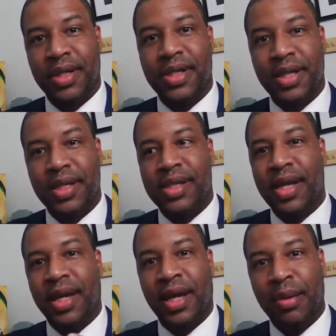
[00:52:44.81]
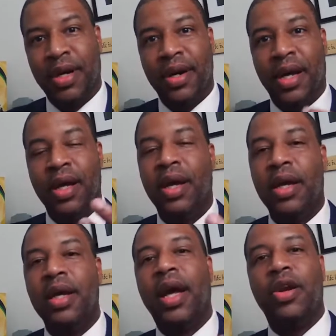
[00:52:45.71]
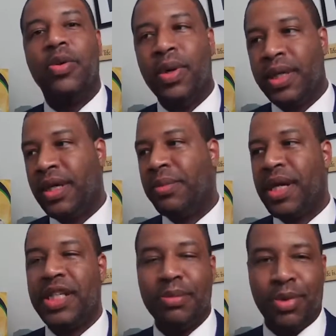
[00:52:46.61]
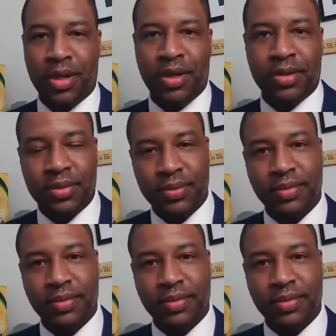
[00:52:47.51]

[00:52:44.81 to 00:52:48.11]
A CT scan, an MRI. I don't want the machine brought down.